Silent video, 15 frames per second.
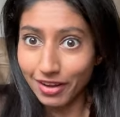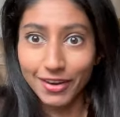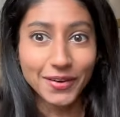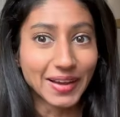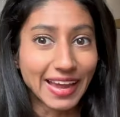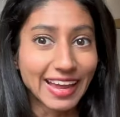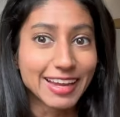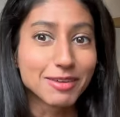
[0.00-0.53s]

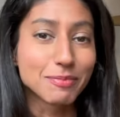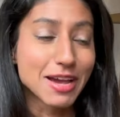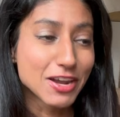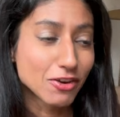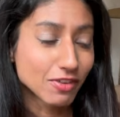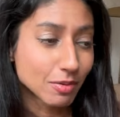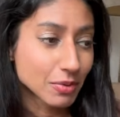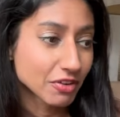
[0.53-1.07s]
Okay, my
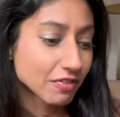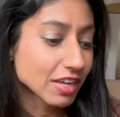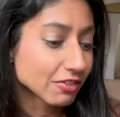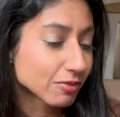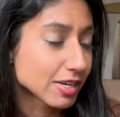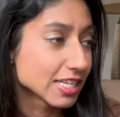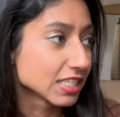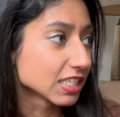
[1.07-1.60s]
November
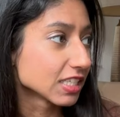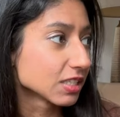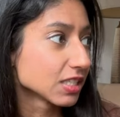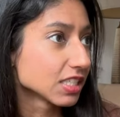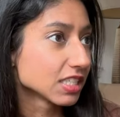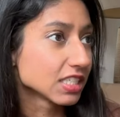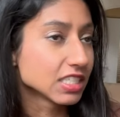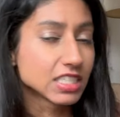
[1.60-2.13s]
favorites. Let's
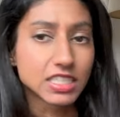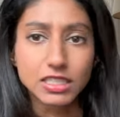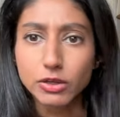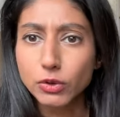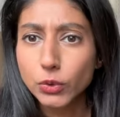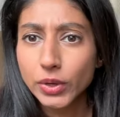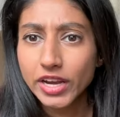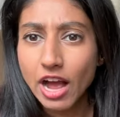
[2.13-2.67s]
see,
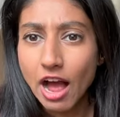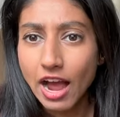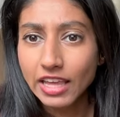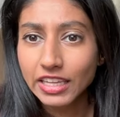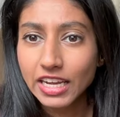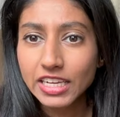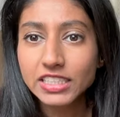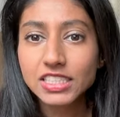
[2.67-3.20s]
quick
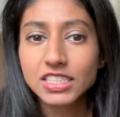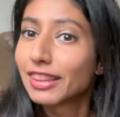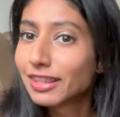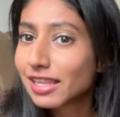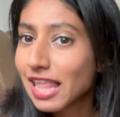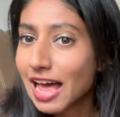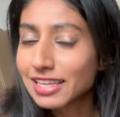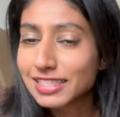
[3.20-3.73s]
highlights. The
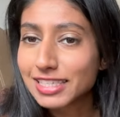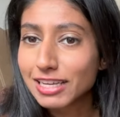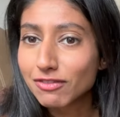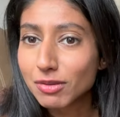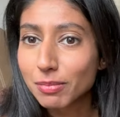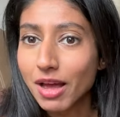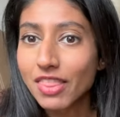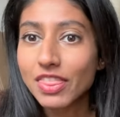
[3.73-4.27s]
last day of the
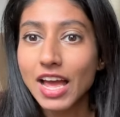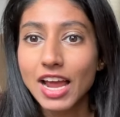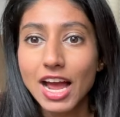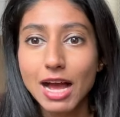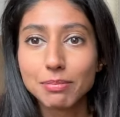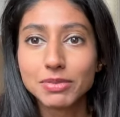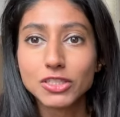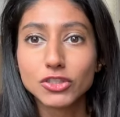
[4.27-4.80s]
month, I
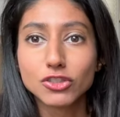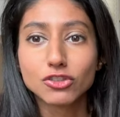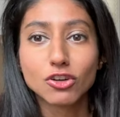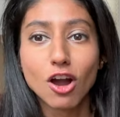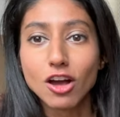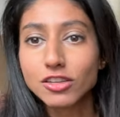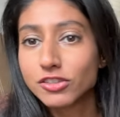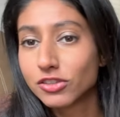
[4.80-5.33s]
happened to
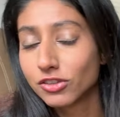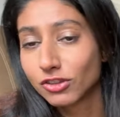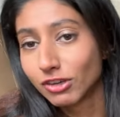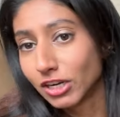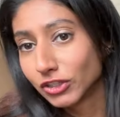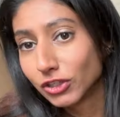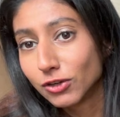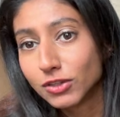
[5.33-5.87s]
cross the
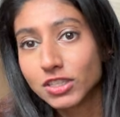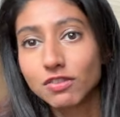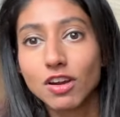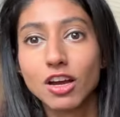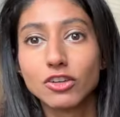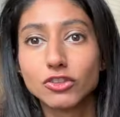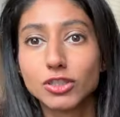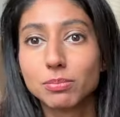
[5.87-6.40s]
threshold of
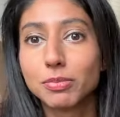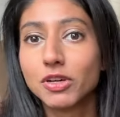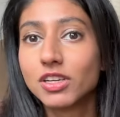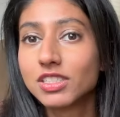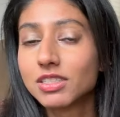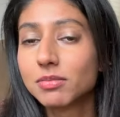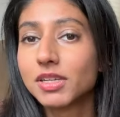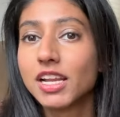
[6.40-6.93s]
100
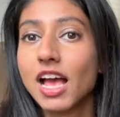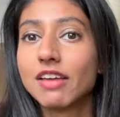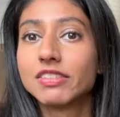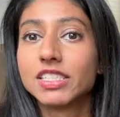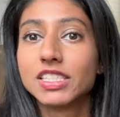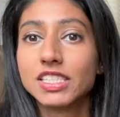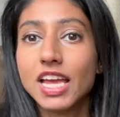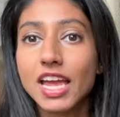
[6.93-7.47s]
books. I'm going to have to
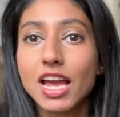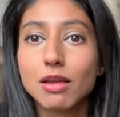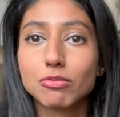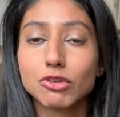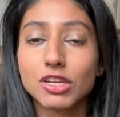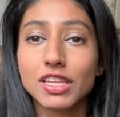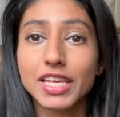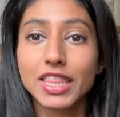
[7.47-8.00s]
say I'm
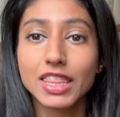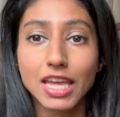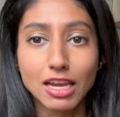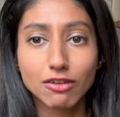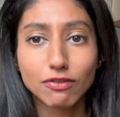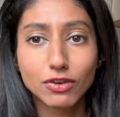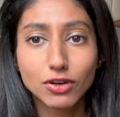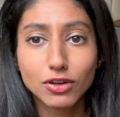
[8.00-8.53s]
really
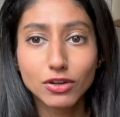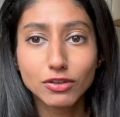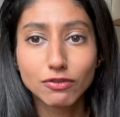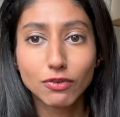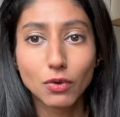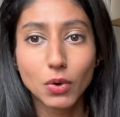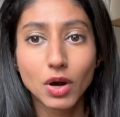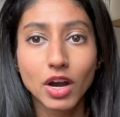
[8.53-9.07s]
thankful
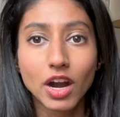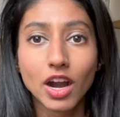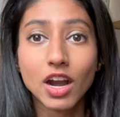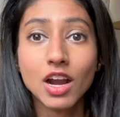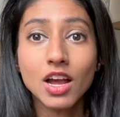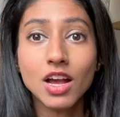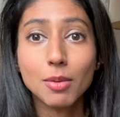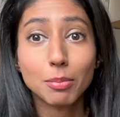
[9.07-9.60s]
for
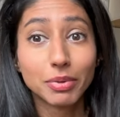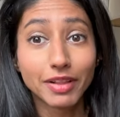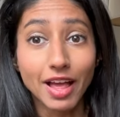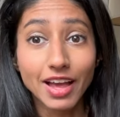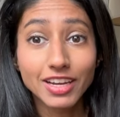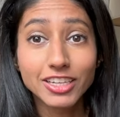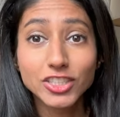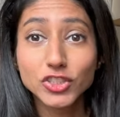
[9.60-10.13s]

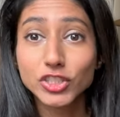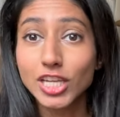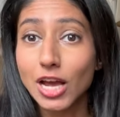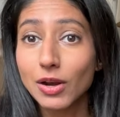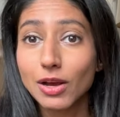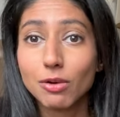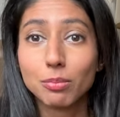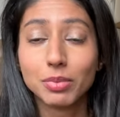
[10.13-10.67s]
Pleck. Shout
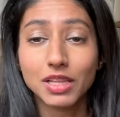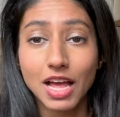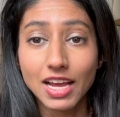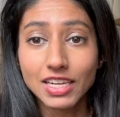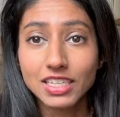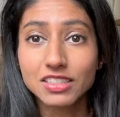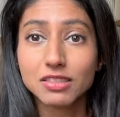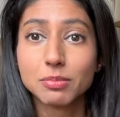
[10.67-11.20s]
out Pleck.
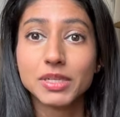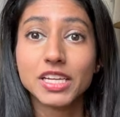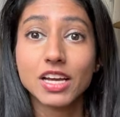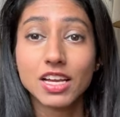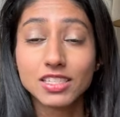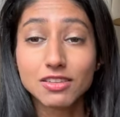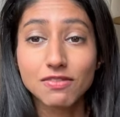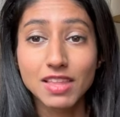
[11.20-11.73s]
It is
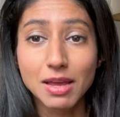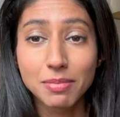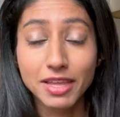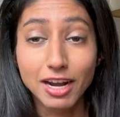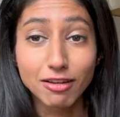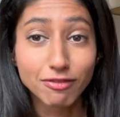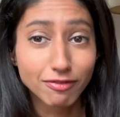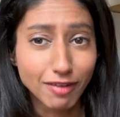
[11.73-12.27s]
because of them that
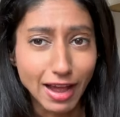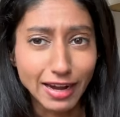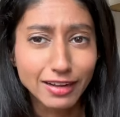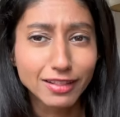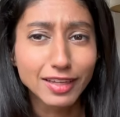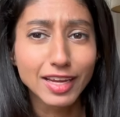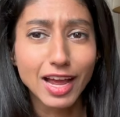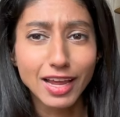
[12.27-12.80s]
I
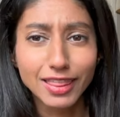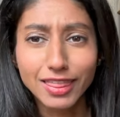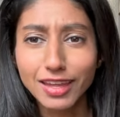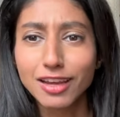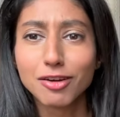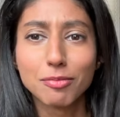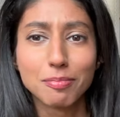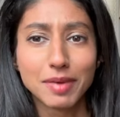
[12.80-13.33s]
finally, I
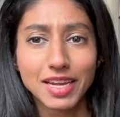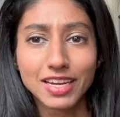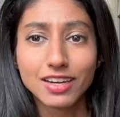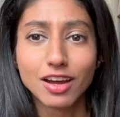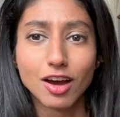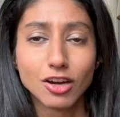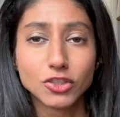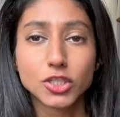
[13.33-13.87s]
think, made
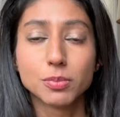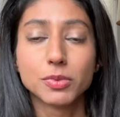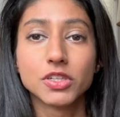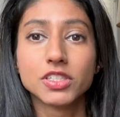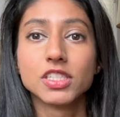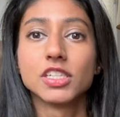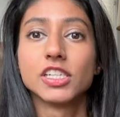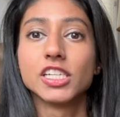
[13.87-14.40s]
100
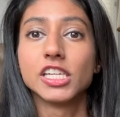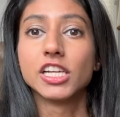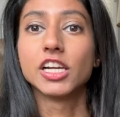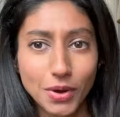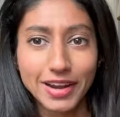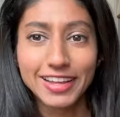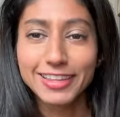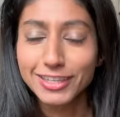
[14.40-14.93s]
books in a year.
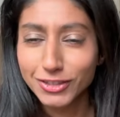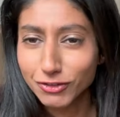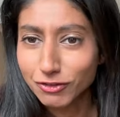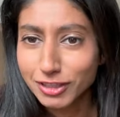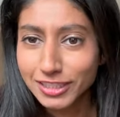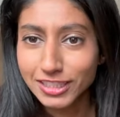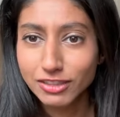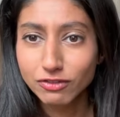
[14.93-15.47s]
And I think the
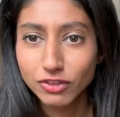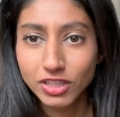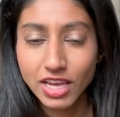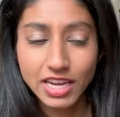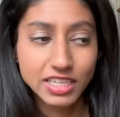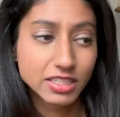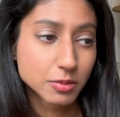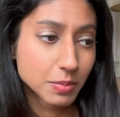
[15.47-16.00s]
reason for that
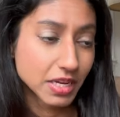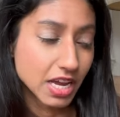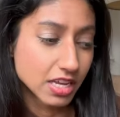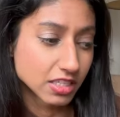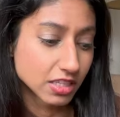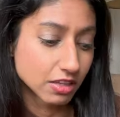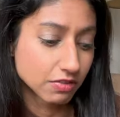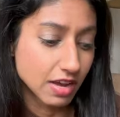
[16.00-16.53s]
is because
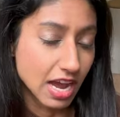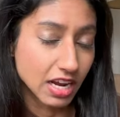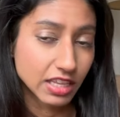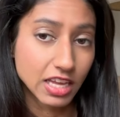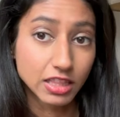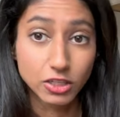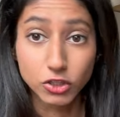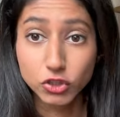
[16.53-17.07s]
of the fact
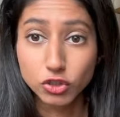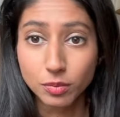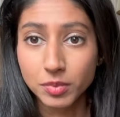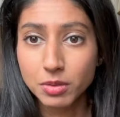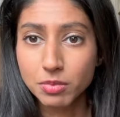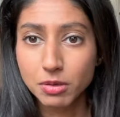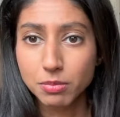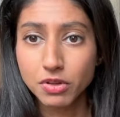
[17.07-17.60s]
that there are so many
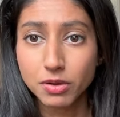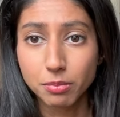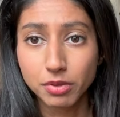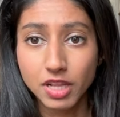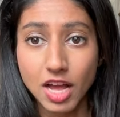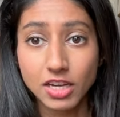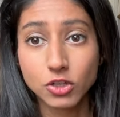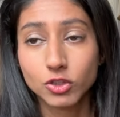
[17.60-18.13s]
people in
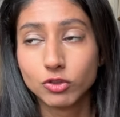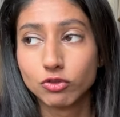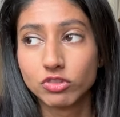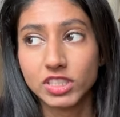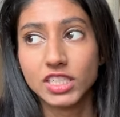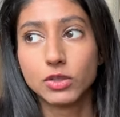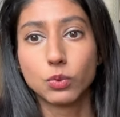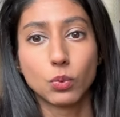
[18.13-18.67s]
Pleck who
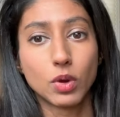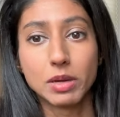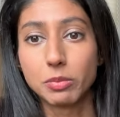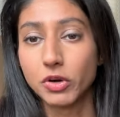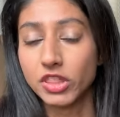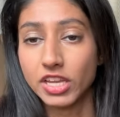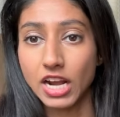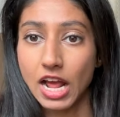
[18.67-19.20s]
read way
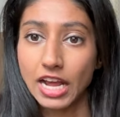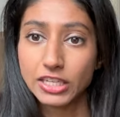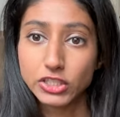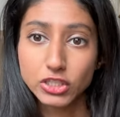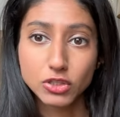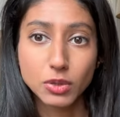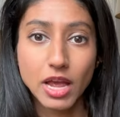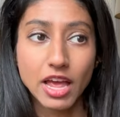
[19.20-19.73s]
more than I
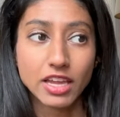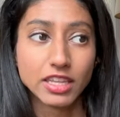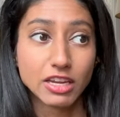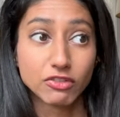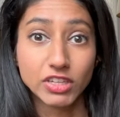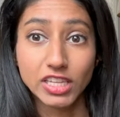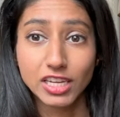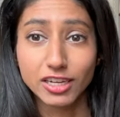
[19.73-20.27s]
do, and they
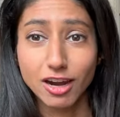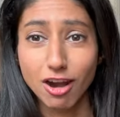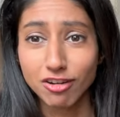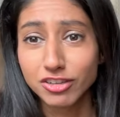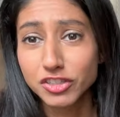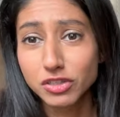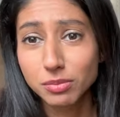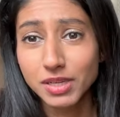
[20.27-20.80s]
really
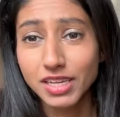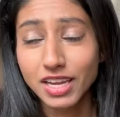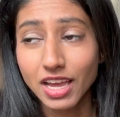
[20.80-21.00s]
encouraged me.